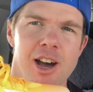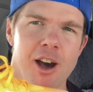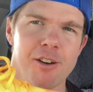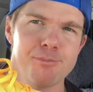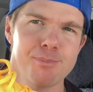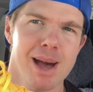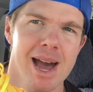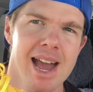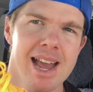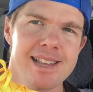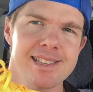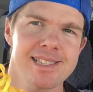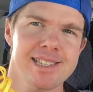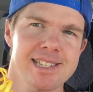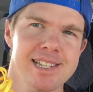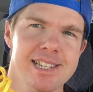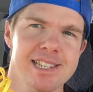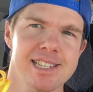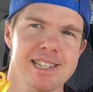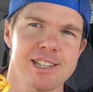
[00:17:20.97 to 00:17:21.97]
I've paid
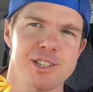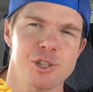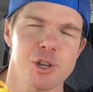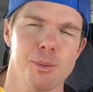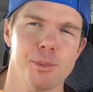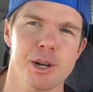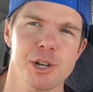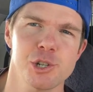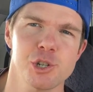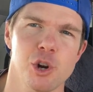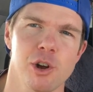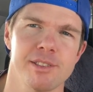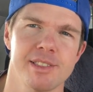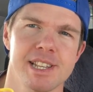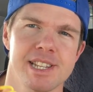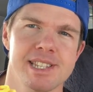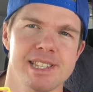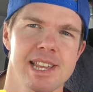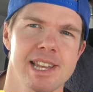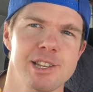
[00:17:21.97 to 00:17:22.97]
60. So I'm gonna try
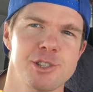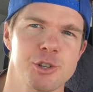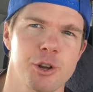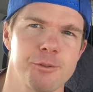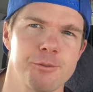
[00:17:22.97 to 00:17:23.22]
and list these